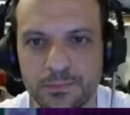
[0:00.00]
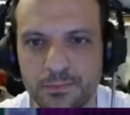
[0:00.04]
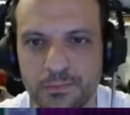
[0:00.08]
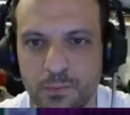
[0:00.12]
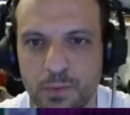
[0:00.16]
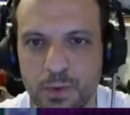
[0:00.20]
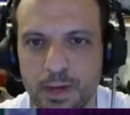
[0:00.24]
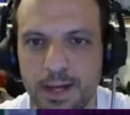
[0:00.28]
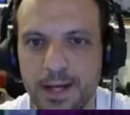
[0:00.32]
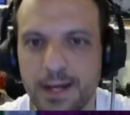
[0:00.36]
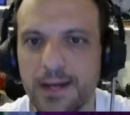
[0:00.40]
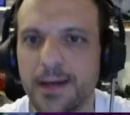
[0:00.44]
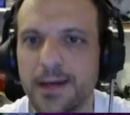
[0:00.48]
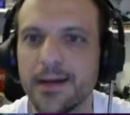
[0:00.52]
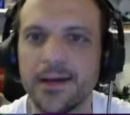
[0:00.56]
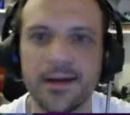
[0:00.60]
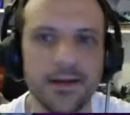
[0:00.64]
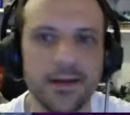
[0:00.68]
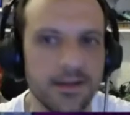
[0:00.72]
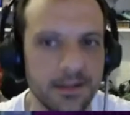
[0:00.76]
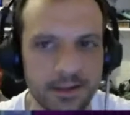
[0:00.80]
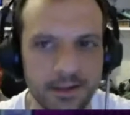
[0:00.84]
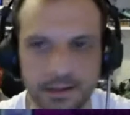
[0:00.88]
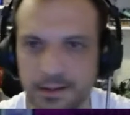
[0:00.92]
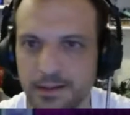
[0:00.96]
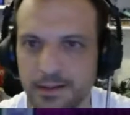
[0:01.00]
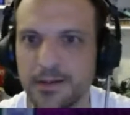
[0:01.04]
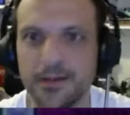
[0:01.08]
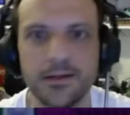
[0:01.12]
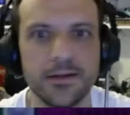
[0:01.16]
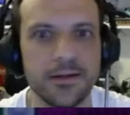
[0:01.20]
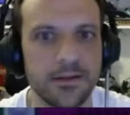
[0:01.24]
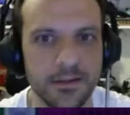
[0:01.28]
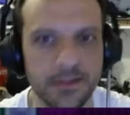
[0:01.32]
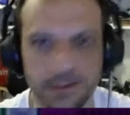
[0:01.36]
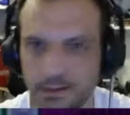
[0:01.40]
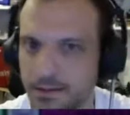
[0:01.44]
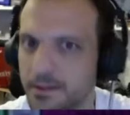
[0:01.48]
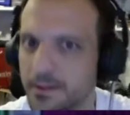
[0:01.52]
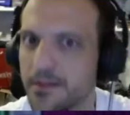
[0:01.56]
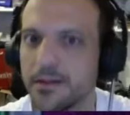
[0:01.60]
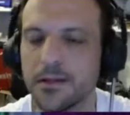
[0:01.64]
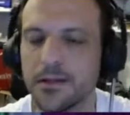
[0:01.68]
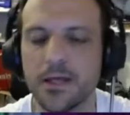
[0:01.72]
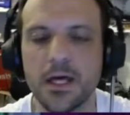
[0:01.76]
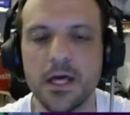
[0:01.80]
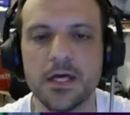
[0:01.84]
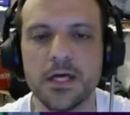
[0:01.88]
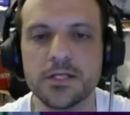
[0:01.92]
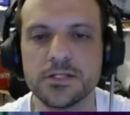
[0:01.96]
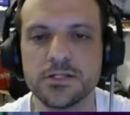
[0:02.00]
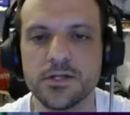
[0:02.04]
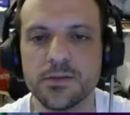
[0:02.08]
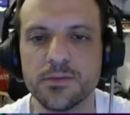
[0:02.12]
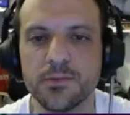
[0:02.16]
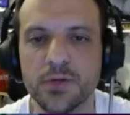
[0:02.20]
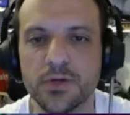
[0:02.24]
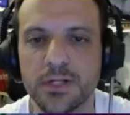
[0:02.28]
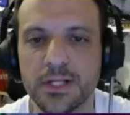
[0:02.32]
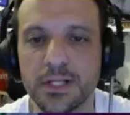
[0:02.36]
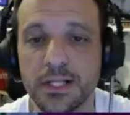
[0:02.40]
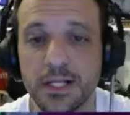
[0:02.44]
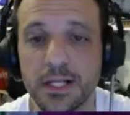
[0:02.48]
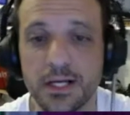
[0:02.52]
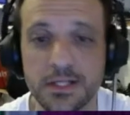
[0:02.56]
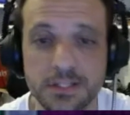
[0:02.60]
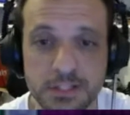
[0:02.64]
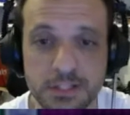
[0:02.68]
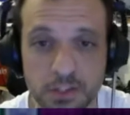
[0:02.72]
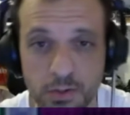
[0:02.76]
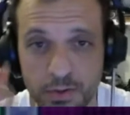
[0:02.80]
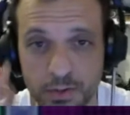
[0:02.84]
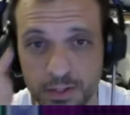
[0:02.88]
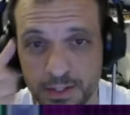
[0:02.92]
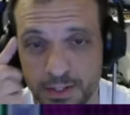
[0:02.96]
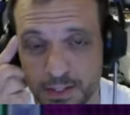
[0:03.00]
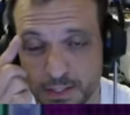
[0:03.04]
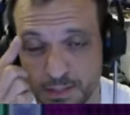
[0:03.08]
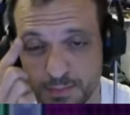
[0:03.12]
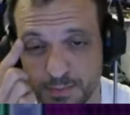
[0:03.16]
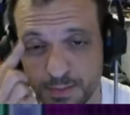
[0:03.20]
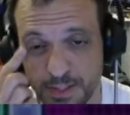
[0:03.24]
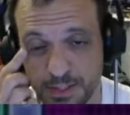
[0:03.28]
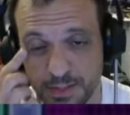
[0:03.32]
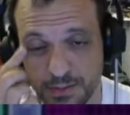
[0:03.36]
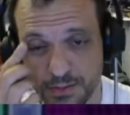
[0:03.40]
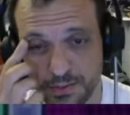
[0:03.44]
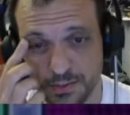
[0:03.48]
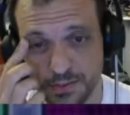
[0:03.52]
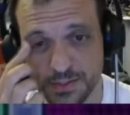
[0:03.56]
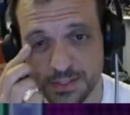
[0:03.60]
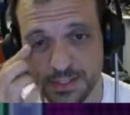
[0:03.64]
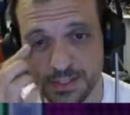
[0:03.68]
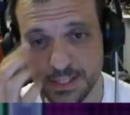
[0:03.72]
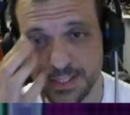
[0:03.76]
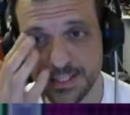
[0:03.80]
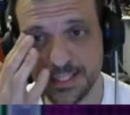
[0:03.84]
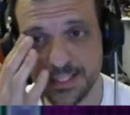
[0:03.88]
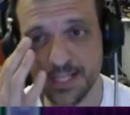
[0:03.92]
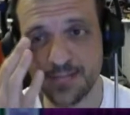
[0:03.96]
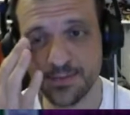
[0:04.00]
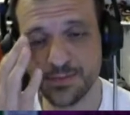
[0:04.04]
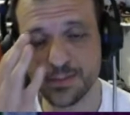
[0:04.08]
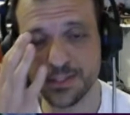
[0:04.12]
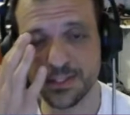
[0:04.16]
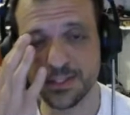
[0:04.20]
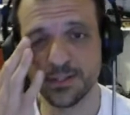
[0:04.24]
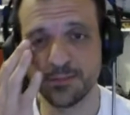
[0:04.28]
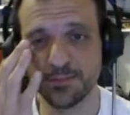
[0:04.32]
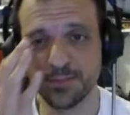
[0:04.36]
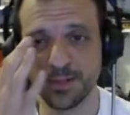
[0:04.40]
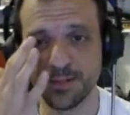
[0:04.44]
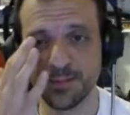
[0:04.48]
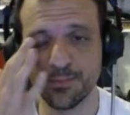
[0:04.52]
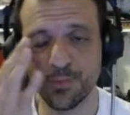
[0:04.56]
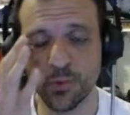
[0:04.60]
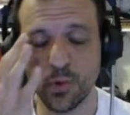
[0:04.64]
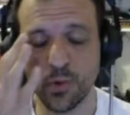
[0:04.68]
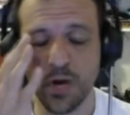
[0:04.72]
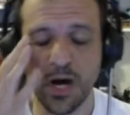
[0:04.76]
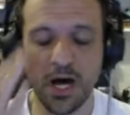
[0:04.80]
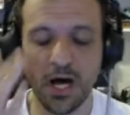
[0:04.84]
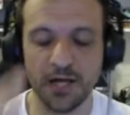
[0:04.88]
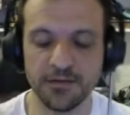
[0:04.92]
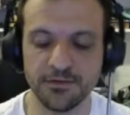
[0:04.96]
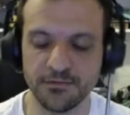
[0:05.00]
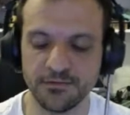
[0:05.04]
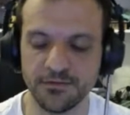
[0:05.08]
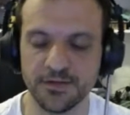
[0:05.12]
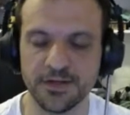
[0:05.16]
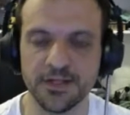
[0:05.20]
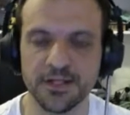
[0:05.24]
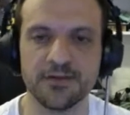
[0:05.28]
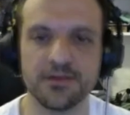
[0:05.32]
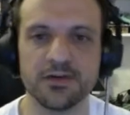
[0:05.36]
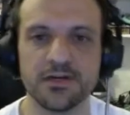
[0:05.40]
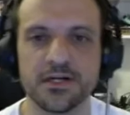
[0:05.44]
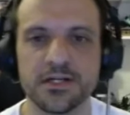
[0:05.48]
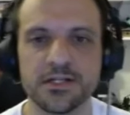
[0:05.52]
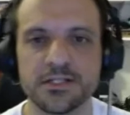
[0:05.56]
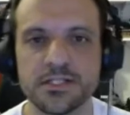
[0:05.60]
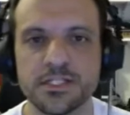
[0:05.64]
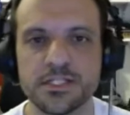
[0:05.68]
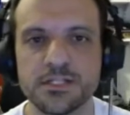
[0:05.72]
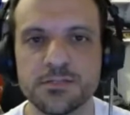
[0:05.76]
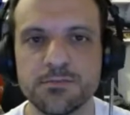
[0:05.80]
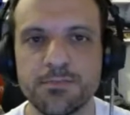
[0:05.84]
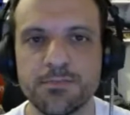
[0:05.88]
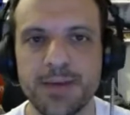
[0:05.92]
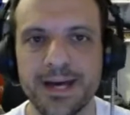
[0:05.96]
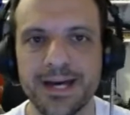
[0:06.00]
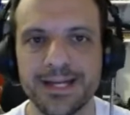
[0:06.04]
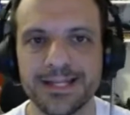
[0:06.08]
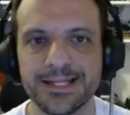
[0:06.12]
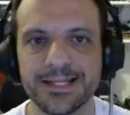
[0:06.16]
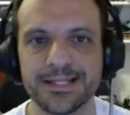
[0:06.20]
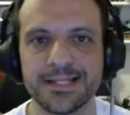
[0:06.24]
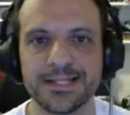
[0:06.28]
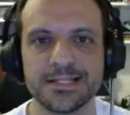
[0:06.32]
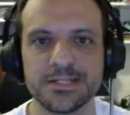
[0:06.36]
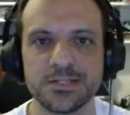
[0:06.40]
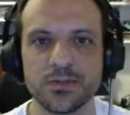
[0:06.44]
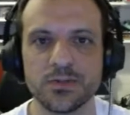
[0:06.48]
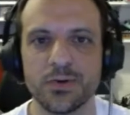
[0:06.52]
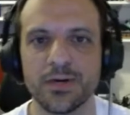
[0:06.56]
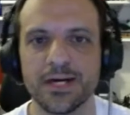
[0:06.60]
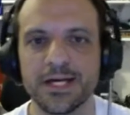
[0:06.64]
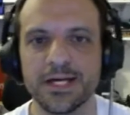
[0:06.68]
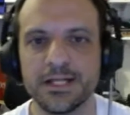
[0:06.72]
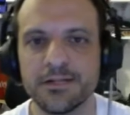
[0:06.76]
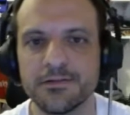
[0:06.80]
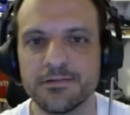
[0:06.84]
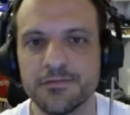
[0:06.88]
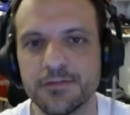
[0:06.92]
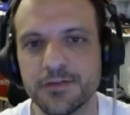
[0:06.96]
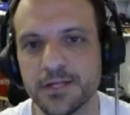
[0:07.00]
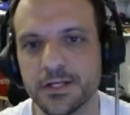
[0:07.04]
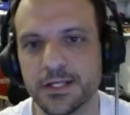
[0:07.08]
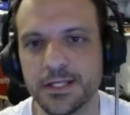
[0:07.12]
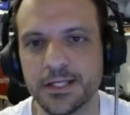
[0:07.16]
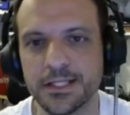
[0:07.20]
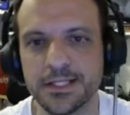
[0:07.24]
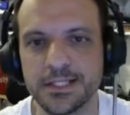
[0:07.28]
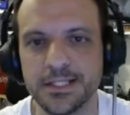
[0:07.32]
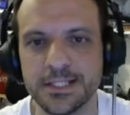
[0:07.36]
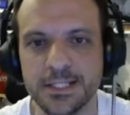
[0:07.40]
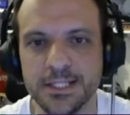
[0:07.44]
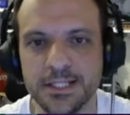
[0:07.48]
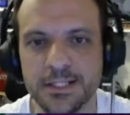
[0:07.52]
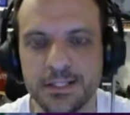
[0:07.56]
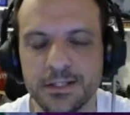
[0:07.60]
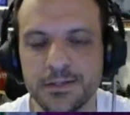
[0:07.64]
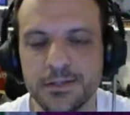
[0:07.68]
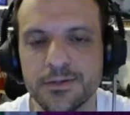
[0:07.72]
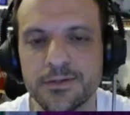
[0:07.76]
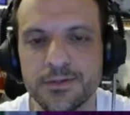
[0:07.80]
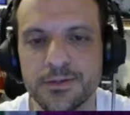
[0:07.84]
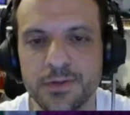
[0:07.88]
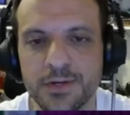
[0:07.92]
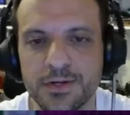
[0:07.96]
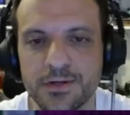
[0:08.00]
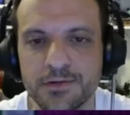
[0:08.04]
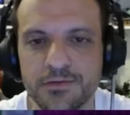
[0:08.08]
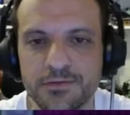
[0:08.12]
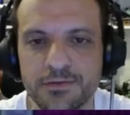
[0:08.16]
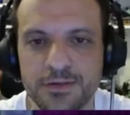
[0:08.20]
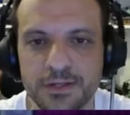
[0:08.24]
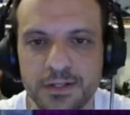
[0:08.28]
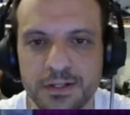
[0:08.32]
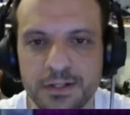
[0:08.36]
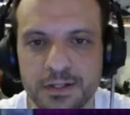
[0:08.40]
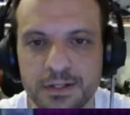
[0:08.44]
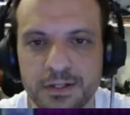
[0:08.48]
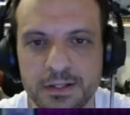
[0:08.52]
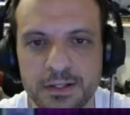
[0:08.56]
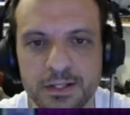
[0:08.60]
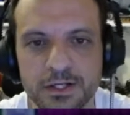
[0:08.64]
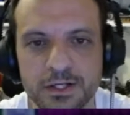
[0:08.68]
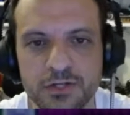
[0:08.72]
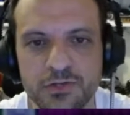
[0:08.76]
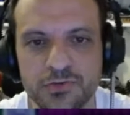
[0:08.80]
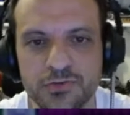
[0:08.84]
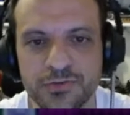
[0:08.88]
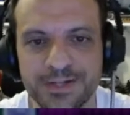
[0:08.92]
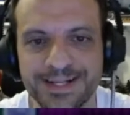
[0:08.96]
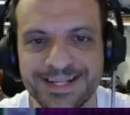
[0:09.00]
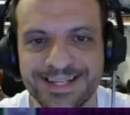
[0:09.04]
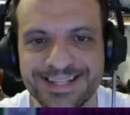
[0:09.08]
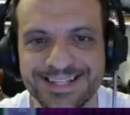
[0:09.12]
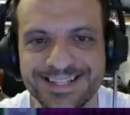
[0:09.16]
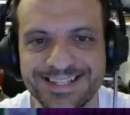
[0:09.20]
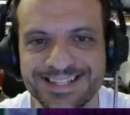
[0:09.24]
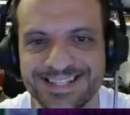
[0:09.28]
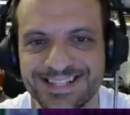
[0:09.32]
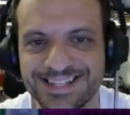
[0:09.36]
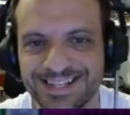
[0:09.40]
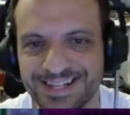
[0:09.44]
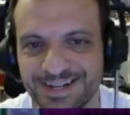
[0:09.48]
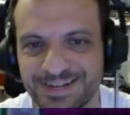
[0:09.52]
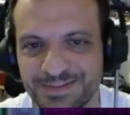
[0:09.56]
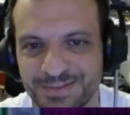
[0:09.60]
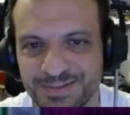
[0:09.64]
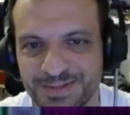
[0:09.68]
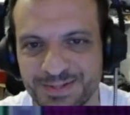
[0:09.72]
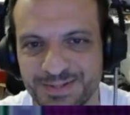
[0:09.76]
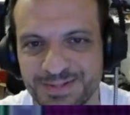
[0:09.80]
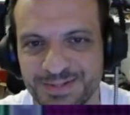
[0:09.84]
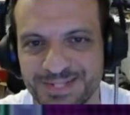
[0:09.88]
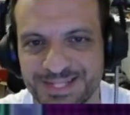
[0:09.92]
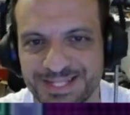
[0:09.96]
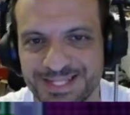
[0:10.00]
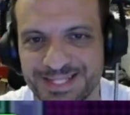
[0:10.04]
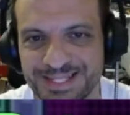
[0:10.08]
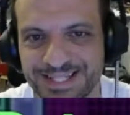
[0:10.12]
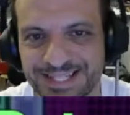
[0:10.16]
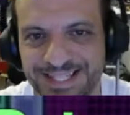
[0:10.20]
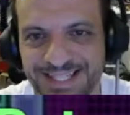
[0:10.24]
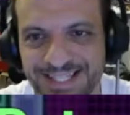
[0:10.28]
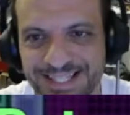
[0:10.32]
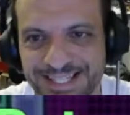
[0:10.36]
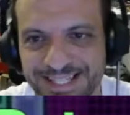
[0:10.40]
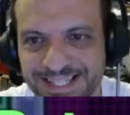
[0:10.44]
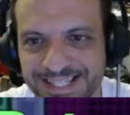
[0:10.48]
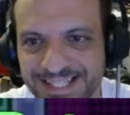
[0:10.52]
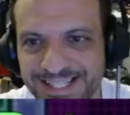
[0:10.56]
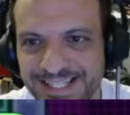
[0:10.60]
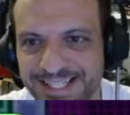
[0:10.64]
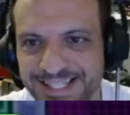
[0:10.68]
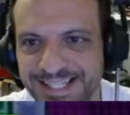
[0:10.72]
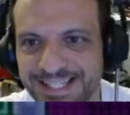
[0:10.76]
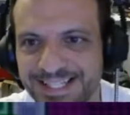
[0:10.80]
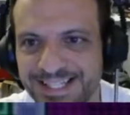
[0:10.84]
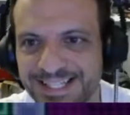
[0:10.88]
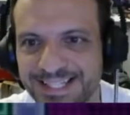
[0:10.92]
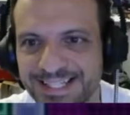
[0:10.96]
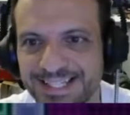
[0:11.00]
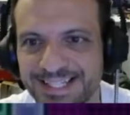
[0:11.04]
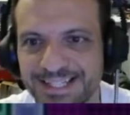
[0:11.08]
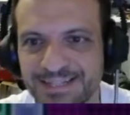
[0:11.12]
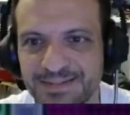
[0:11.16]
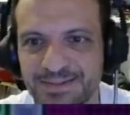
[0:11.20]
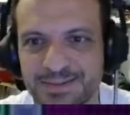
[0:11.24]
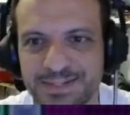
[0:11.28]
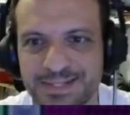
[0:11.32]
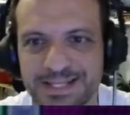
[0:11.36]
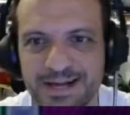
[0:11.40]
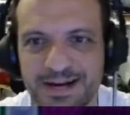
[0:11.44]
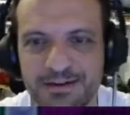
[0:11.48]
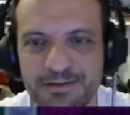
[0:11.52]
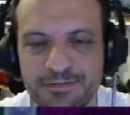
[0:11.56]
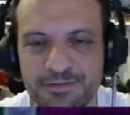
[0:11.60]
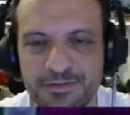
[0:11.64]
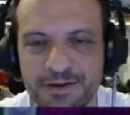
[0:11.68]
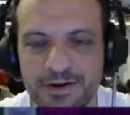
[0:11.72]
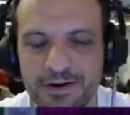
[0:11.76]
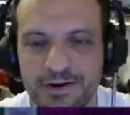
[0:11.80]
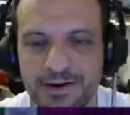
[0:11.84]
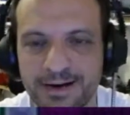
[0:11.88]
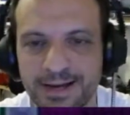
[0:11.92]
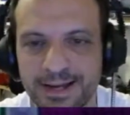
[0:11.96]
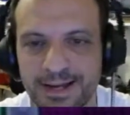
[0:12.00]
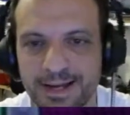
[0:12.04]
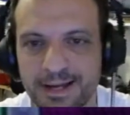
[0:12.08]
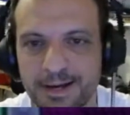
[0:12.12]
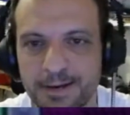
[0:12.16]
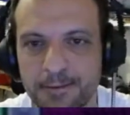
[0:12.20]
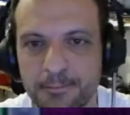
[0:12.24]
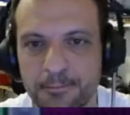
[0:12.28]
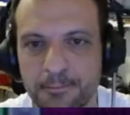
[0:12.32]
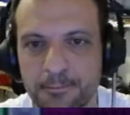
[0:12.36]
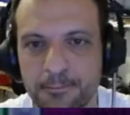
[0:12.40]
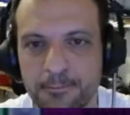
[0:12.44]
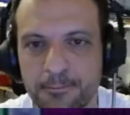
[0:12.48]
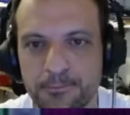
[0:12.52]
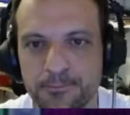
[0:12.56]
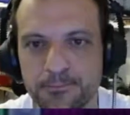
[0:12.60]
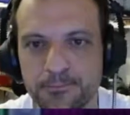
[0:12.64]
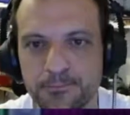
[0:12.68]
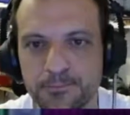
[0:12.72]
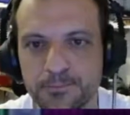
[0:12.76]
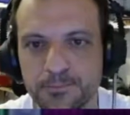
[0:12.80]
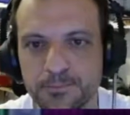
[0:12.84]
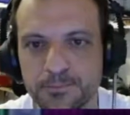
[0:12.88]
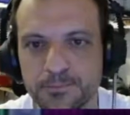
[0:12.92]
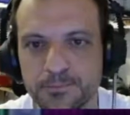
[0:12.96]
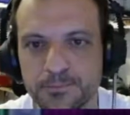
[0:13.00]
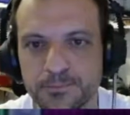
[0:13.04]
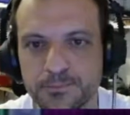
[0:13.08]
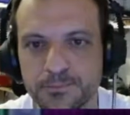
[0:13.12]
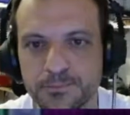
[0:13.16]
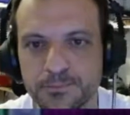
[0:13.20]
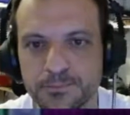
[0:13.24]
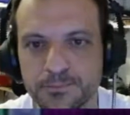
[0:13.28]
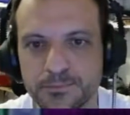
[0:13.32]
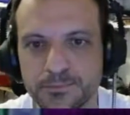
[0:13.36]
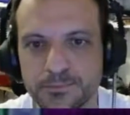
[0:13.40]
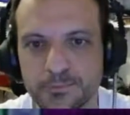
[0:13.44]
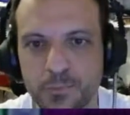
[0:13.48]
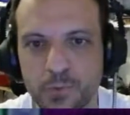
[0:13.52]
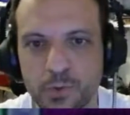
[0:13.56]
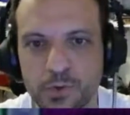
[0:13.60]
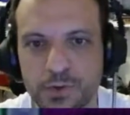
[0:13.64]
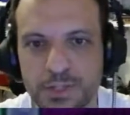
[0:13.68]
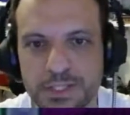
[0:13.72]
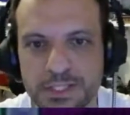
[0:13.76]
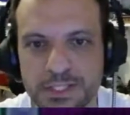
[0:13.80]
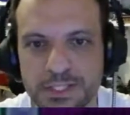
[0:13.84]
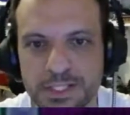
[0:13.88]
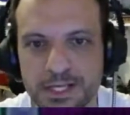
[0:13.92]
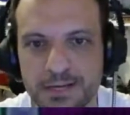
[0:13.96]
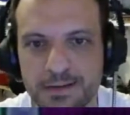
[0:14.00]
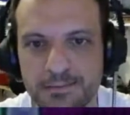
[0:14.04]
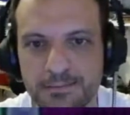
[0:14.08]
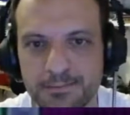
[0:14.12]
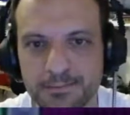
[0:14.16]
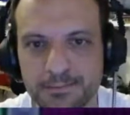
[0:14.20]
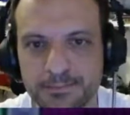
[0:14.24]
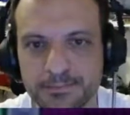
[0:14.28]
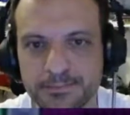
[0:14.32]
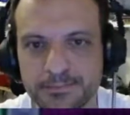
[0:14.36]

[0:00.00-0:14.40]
Whee! So I'm not going to last long on this because these games are a little bit more unforgiving. I suspect that there's not infinite continues or infinite credits like I'm used to. We'll see how far I get. More of the same.